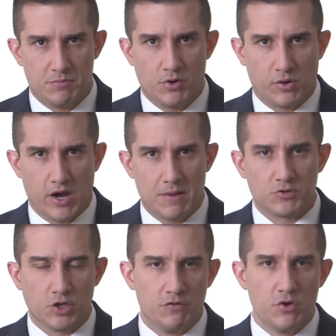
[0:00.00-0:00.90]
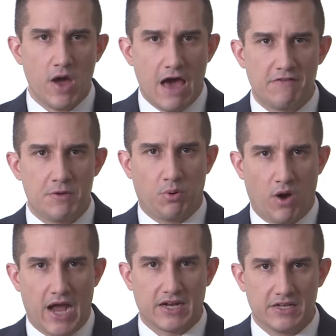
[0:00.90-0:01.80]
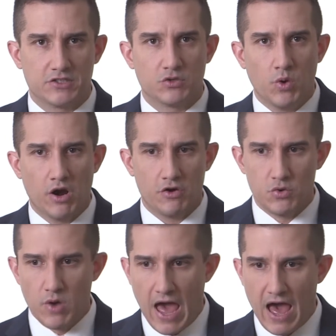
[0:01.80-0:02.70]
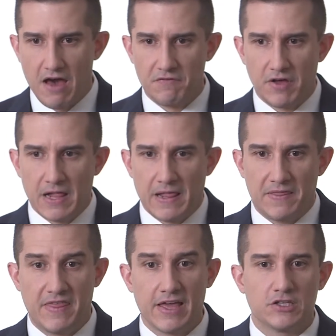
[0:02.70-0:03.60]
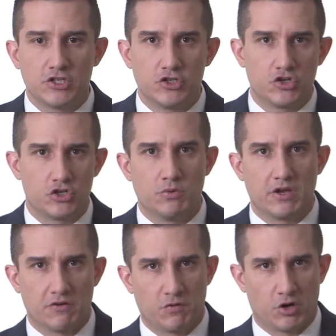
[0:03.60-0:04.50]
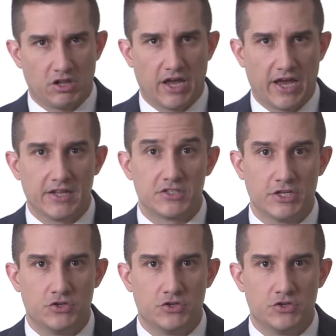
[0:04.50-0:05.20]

program. So if you have a practice where you have things that you're doing for clients that